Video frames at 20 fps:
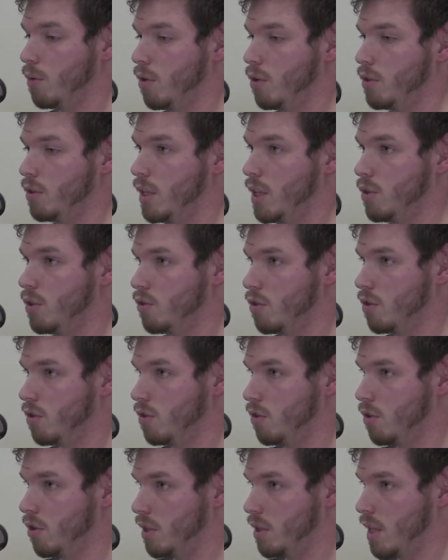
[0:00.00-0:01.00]
you want to
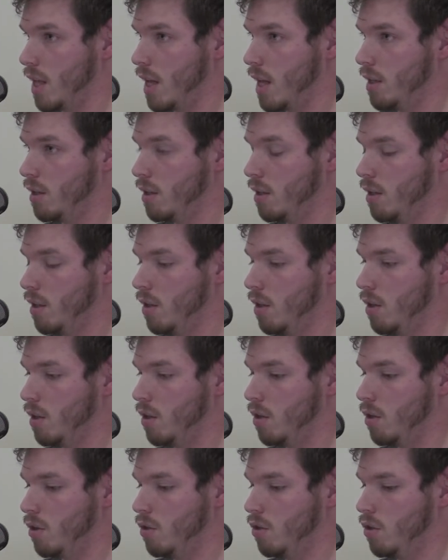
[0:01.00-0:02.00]
introduce that,
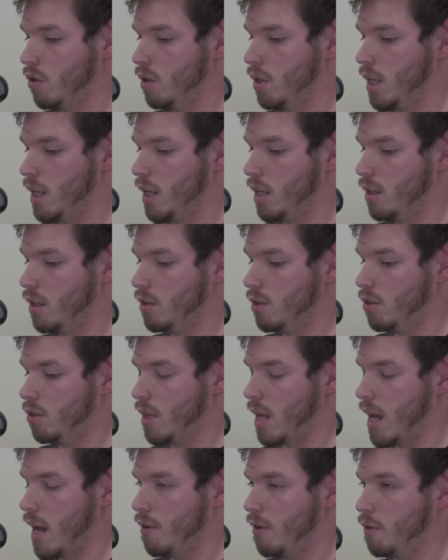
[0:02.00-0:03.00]
you need
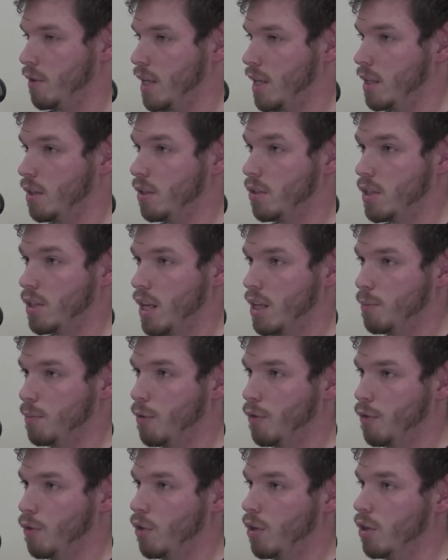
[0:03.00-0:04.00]
to have consent
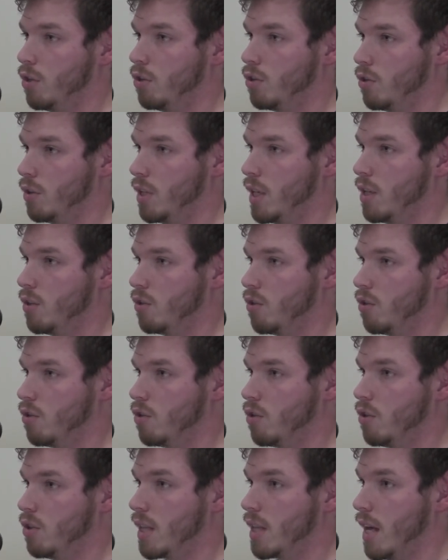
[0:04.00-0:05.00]
before you do
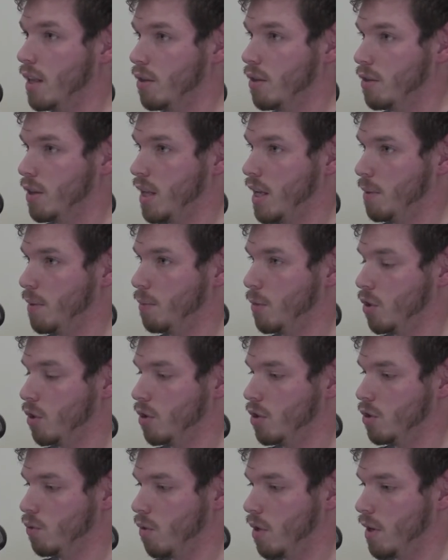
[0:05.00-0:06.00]
introduce that theme.
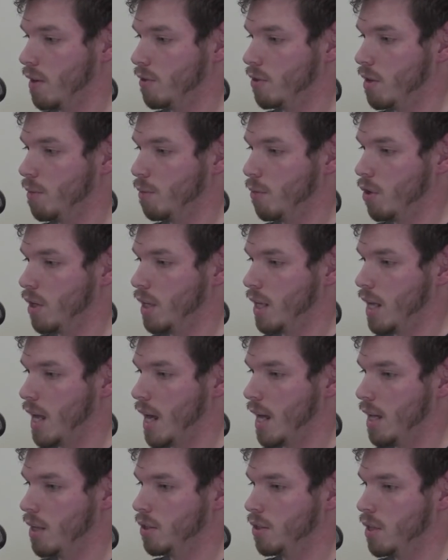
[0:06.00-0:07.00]
Because what if somebody
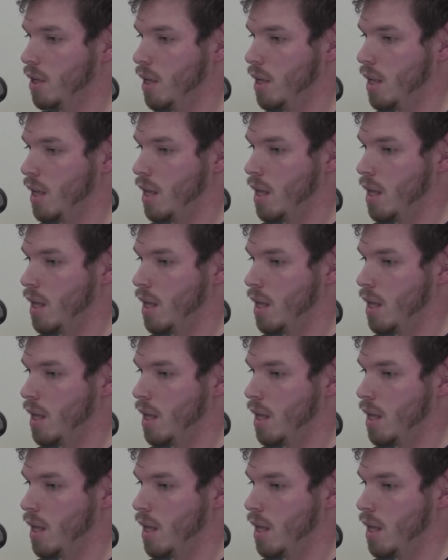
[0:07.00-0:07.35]
has